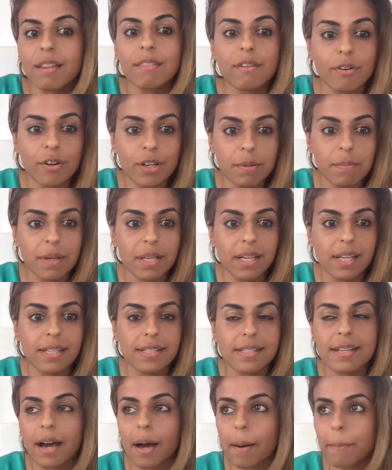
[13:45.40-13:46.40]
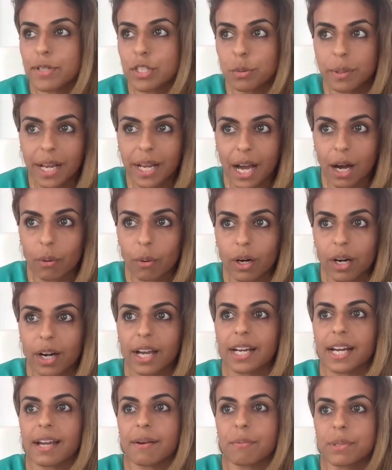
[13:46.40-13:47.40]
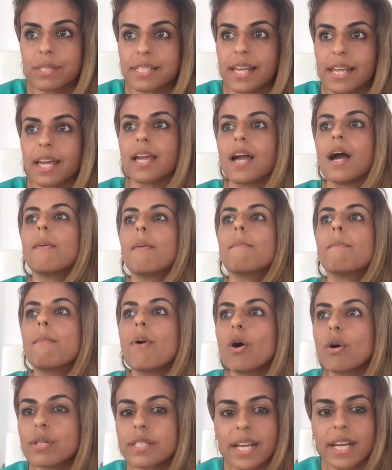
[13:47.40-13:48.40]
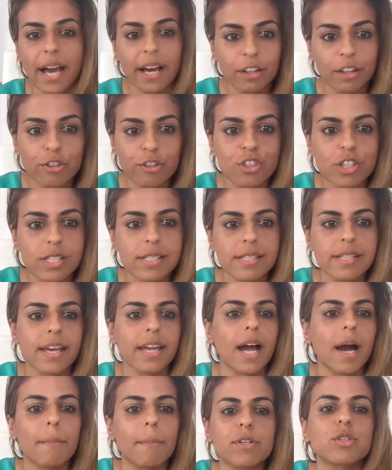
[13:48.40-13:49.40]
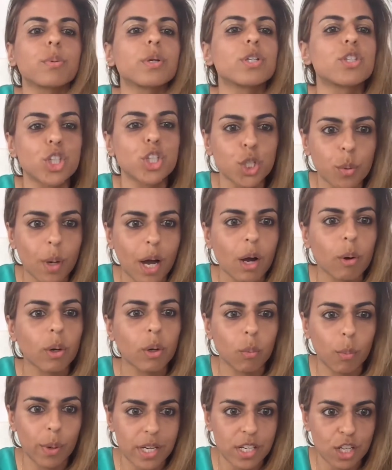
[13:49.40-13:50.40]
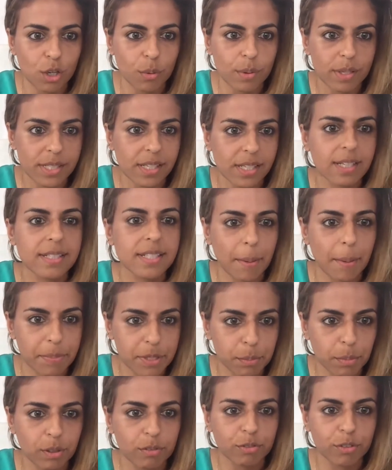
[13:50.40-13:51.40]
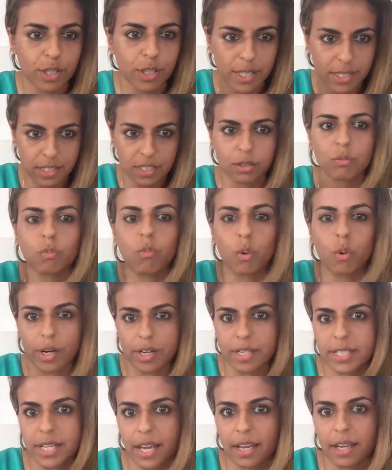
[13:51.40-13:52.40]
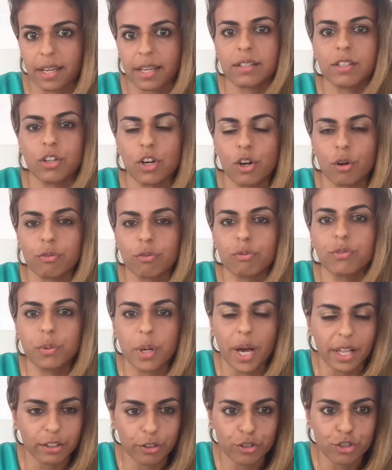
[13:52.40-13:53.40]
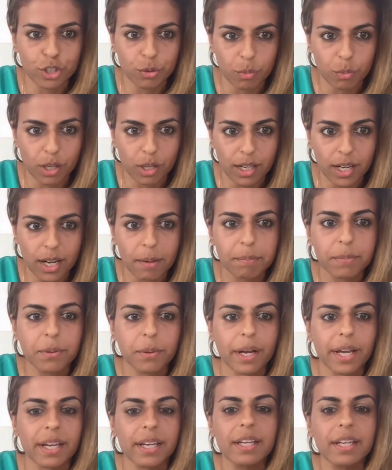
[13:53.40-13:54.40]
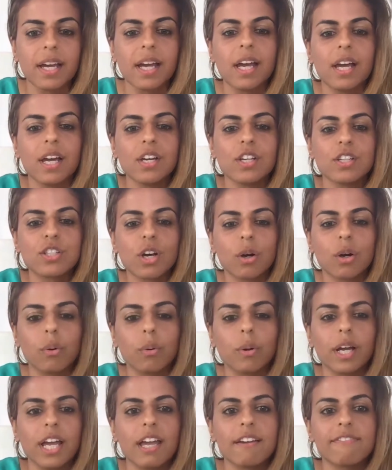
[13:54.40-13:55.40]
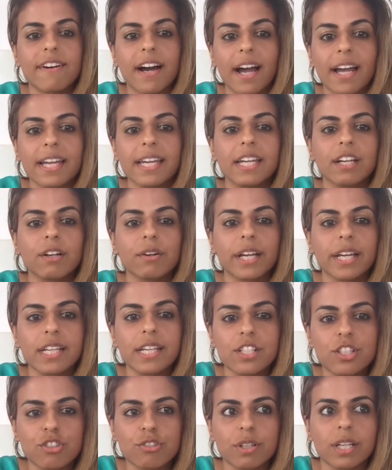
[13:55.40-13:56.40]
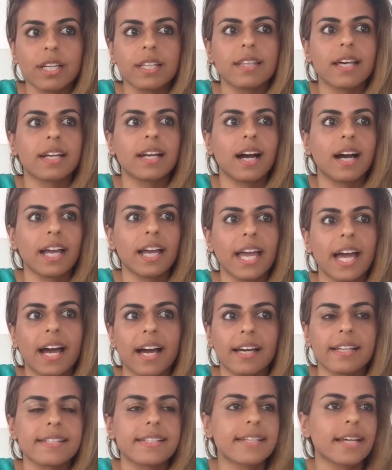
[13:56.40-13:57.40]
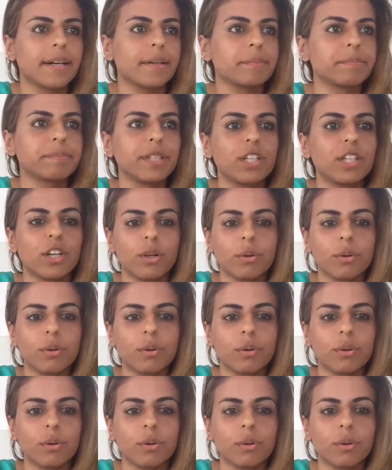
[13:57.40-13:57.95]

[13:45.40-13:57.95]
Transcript: 30 minutes, up to an hour. And I would say most allergists say up to a 2-hour window is acceptable for us to warrant a, food allergy workup, okay? So if I hear a history that I had some,